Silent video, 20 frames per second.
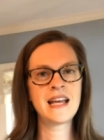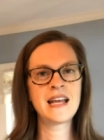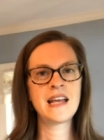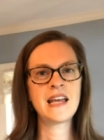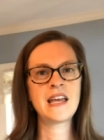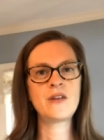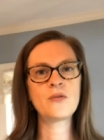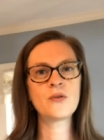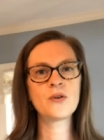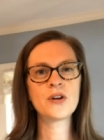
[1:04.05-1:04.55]

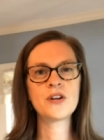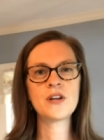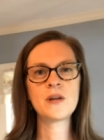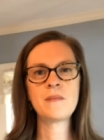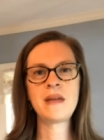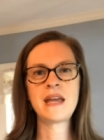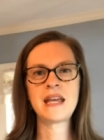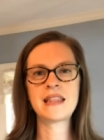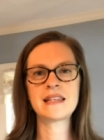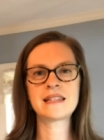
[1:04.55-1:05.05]
In order to
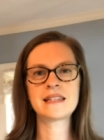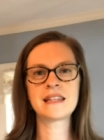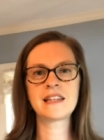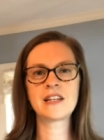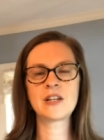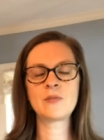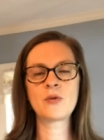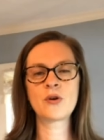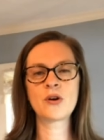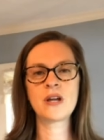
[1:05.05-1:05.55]
make this a
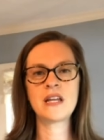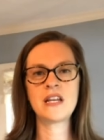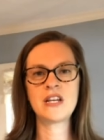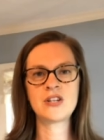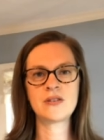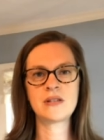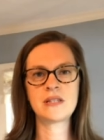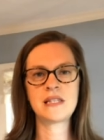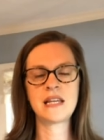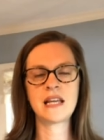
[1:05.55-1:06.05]
little more
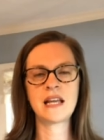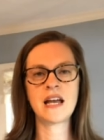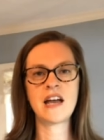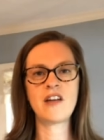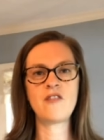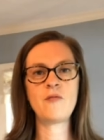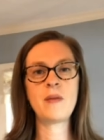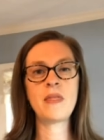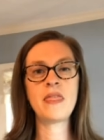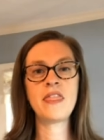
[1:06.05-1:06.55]
interesting,
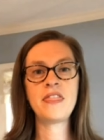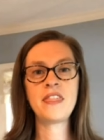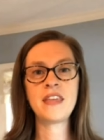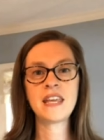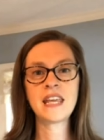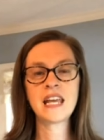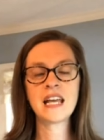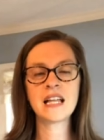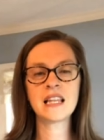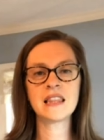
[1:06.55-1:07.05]
I've been
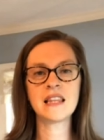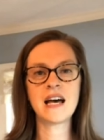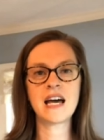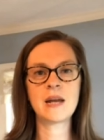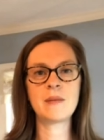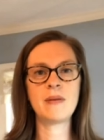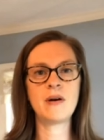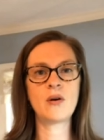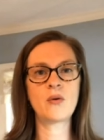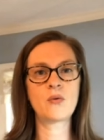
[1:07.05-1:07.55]
thinking a lot
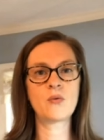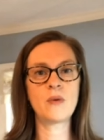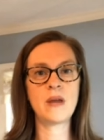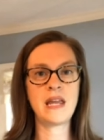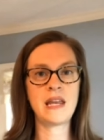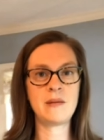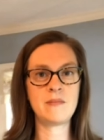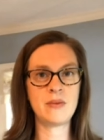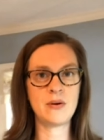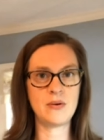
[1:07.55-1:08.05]
about
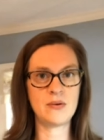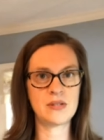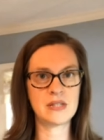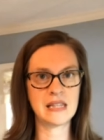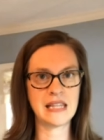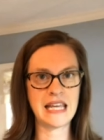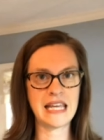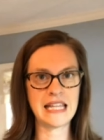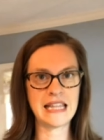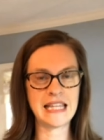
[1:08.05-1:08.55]
rainbows
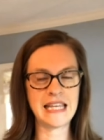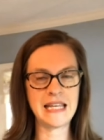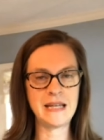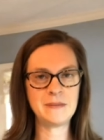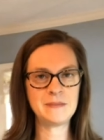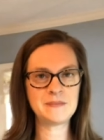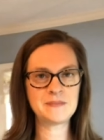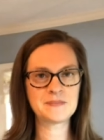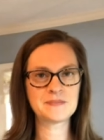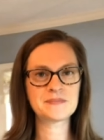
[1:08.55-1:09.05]

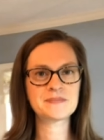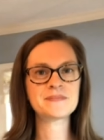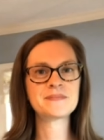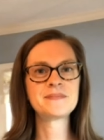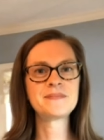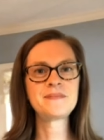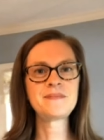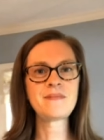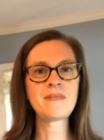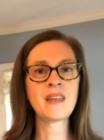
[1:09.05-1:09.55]
lately.
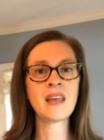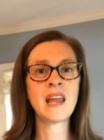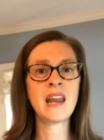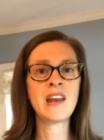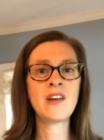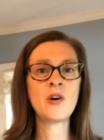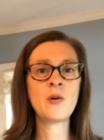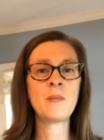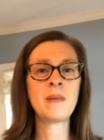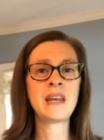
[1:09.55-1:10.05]
And I
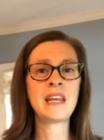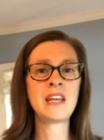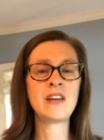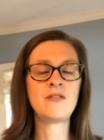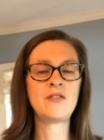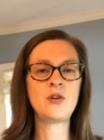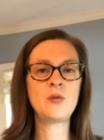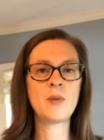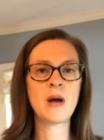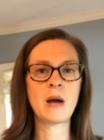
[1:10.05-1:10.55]
know many of
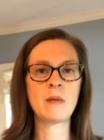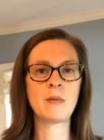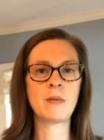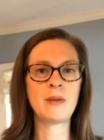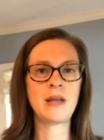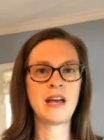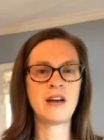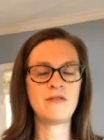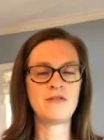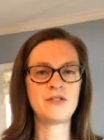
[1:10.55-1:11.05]
you
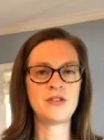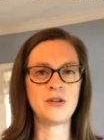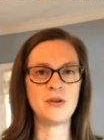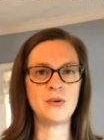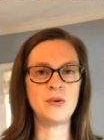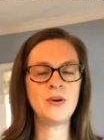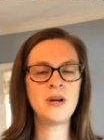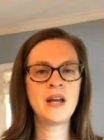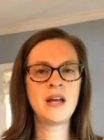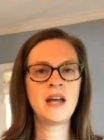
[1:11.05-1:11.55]
probably have
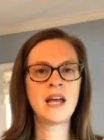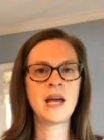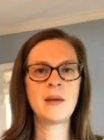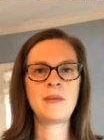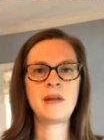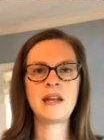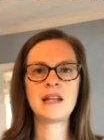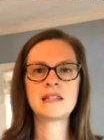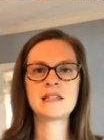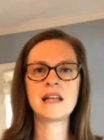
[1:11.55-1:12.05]
too. I
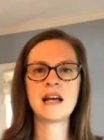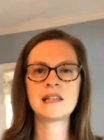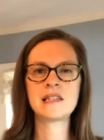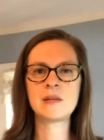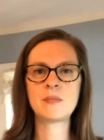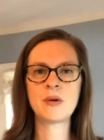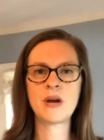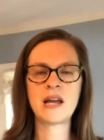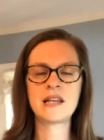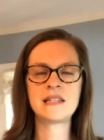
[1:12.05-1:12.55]
mean, it's not
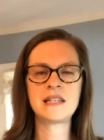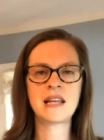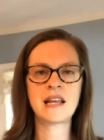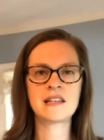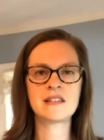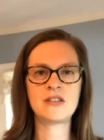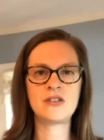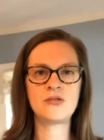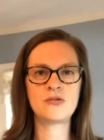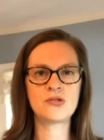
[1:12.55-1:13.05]
surprising
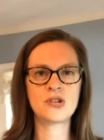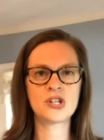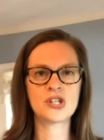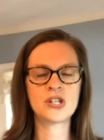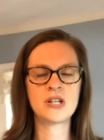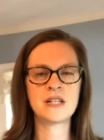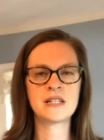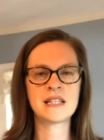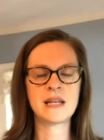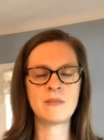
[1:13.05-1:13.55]
as a
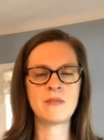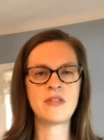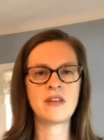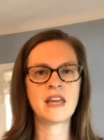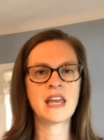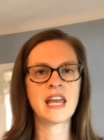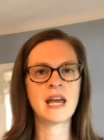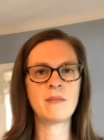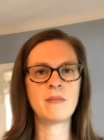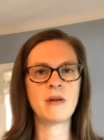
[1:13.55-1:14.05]
nutritionist, I'm
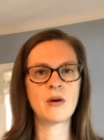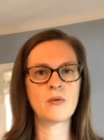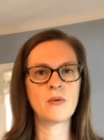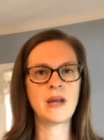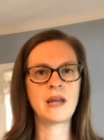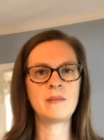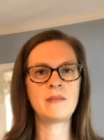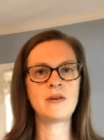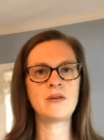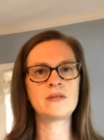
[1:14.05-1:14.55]
thinking about
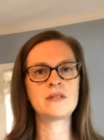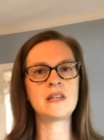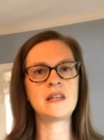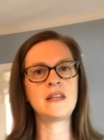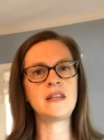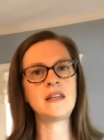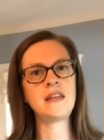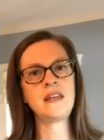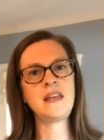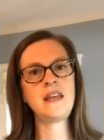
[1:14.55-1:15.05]
rainbows and
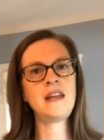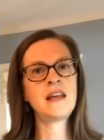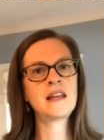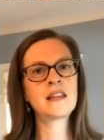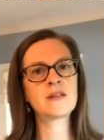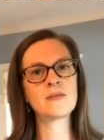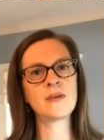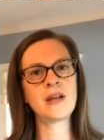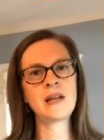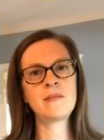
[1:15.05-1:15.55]
eating
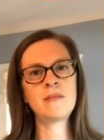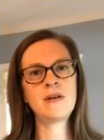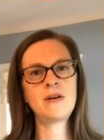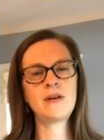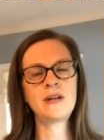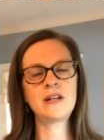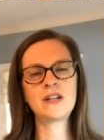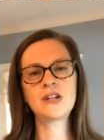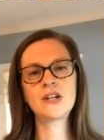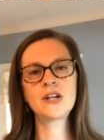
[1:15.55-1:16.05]
the rainbow
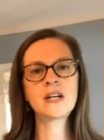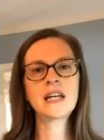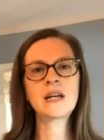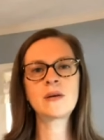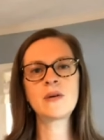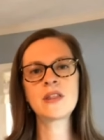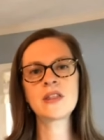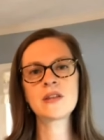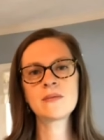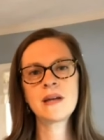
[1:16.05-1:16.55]
and cooking
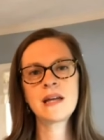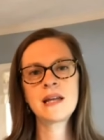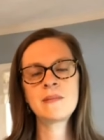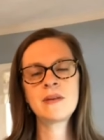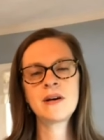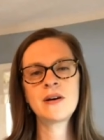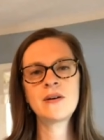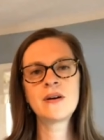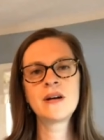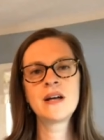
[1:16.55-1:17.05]
with the
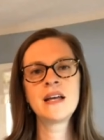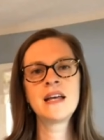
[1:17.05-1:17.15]
rainbow.